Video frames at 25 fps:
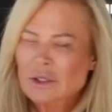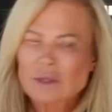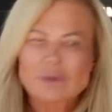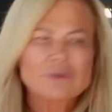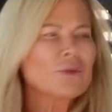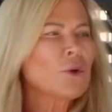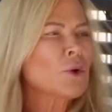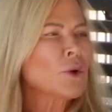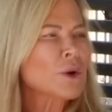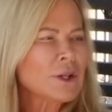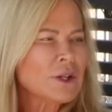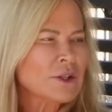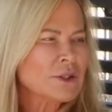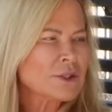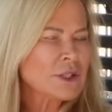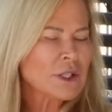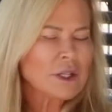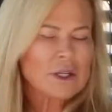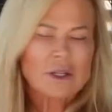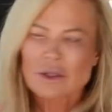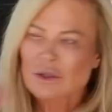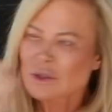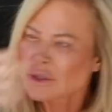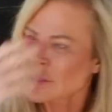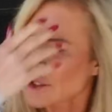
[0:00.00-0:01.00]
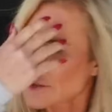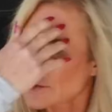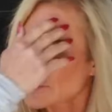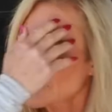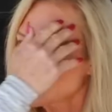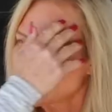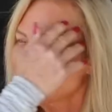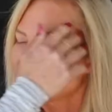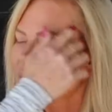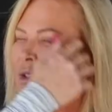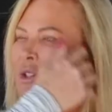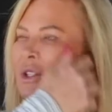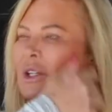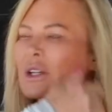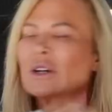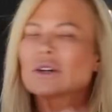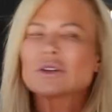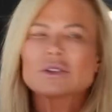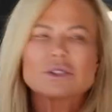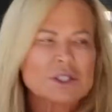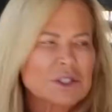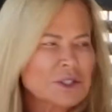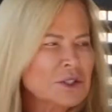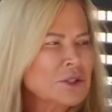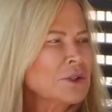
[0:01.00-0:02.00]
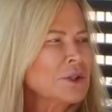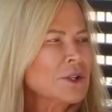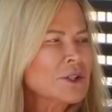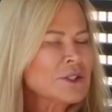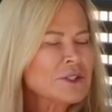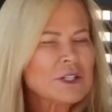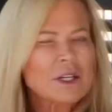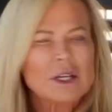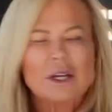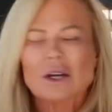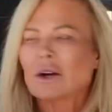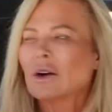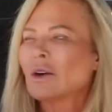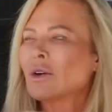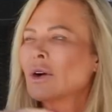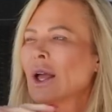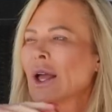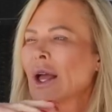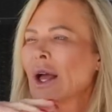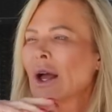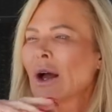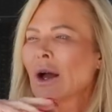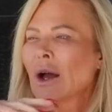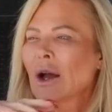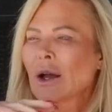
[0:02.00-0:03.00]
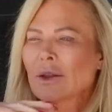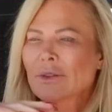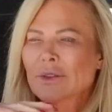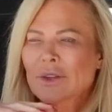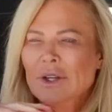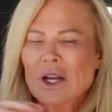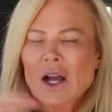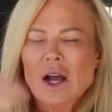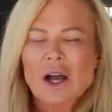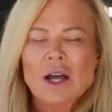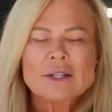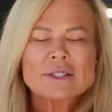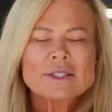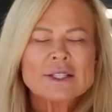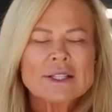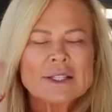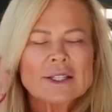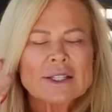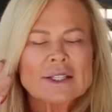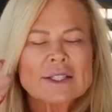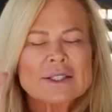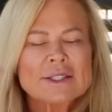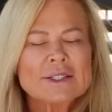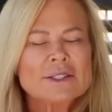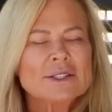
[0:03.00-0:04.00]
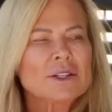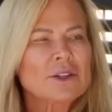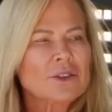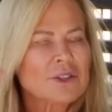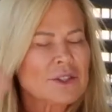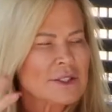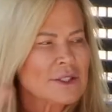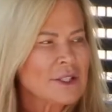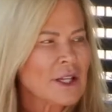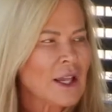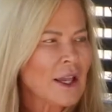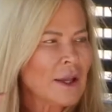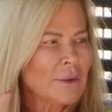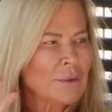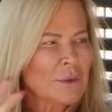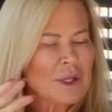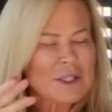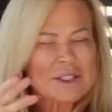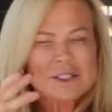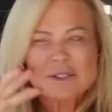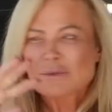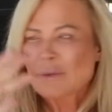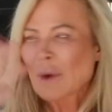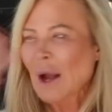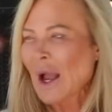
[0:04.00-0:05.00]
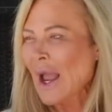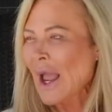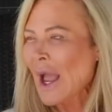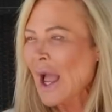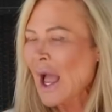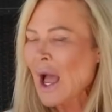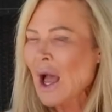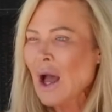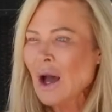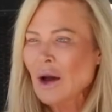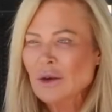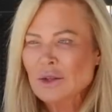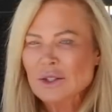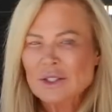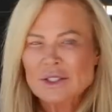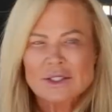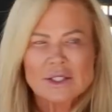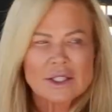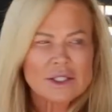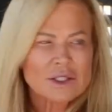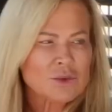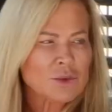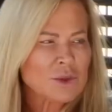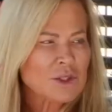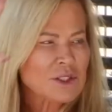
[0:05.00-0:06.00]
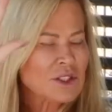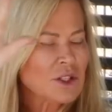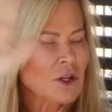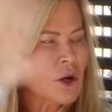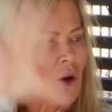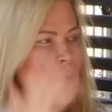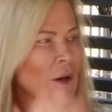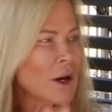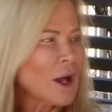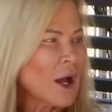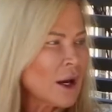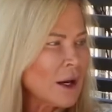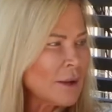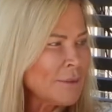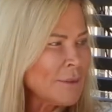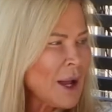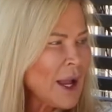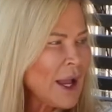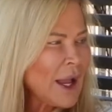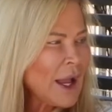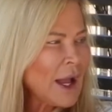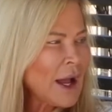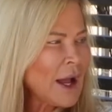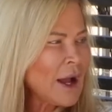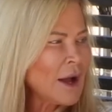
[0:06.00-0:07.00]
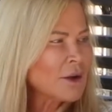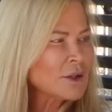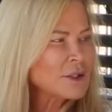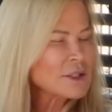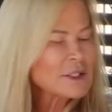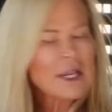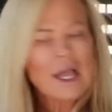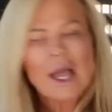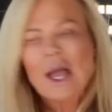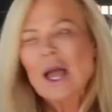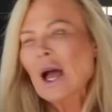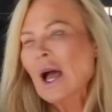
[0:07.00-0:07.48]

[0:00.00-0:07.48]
to 4 years ago to 3 years ago to 2 years ago, the content is still the same. It's my house. It's what's going on at my house.